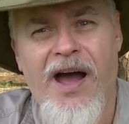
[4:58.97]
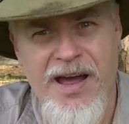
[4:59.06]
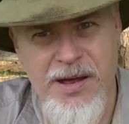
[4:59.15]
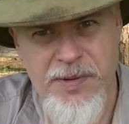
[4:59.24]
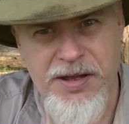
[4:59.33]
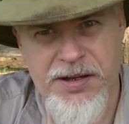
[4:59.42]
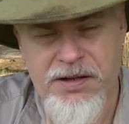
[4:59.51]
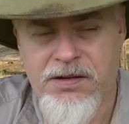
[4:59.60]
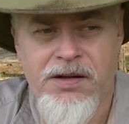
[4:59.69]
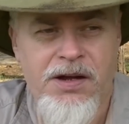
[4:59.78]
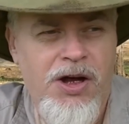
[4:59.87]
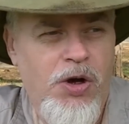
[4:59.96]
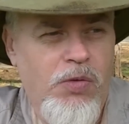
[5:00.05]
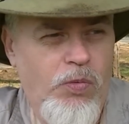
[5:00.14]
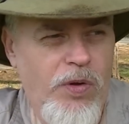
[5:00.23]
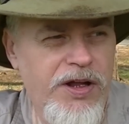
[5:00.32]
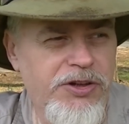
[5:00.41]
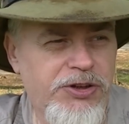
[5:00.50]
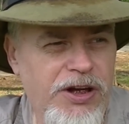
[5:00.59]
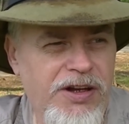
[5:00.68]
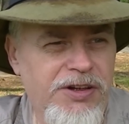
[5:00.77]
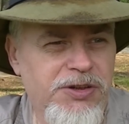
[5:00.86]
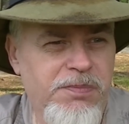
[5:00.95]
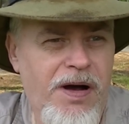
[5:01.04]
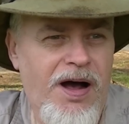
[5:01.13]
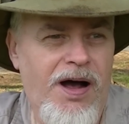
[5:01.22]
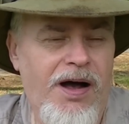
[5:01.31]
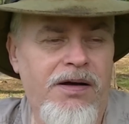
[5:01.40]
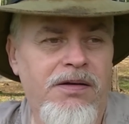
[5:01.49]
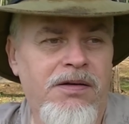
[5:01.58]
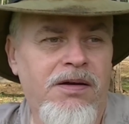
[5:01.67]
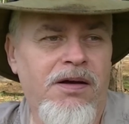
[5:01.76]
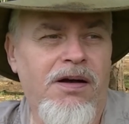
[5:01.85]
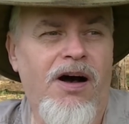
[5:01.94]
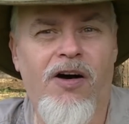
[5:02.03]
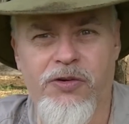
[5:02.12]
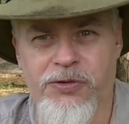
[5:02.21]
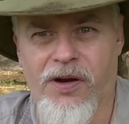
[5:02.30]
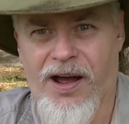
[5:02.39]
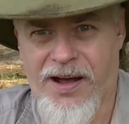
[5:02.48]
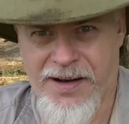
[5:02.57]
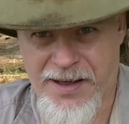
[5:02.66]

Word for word: hammock which is my ultralight